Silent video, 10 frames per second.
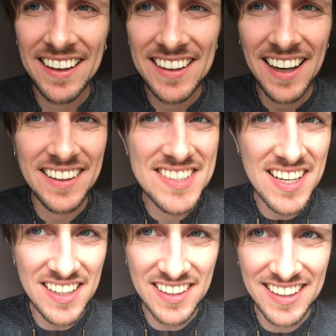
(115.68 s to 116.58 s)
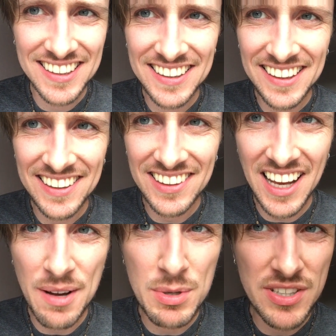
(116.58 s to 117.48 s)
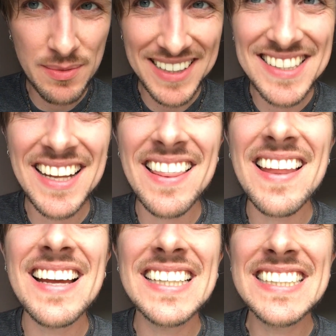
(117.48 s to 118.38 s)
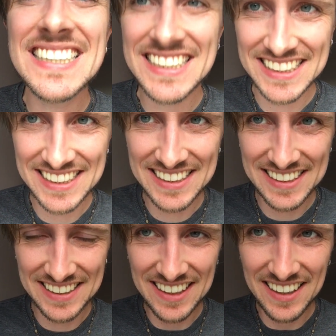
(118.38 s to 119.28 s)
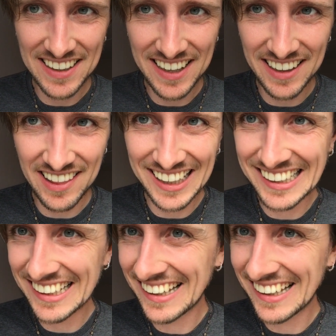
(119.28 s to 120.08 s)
Yeah, see? A little gap between my teeth. Hardly anything.